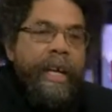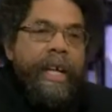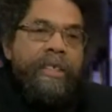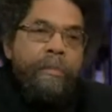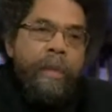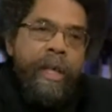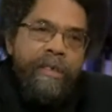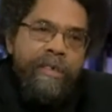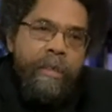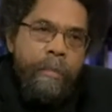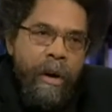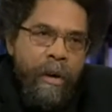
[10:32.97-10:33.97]
as Brother
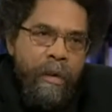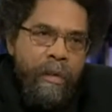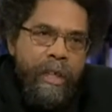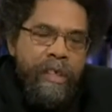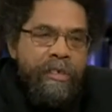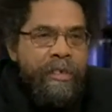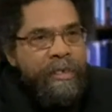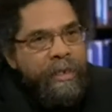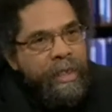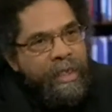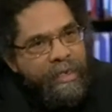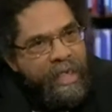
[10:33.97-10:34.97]
Jamal and Sister
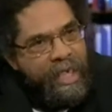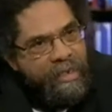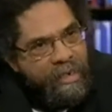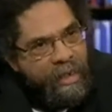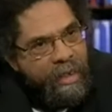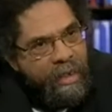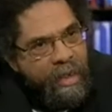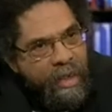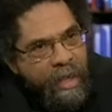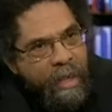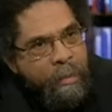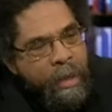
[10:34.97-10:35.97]
Letitia
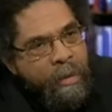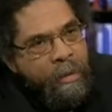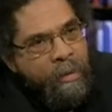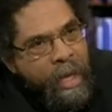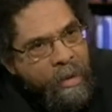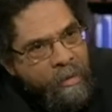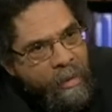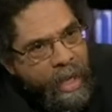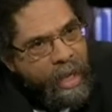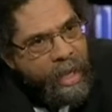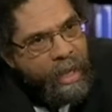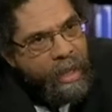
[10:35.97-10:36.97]
and Brother Ray Ray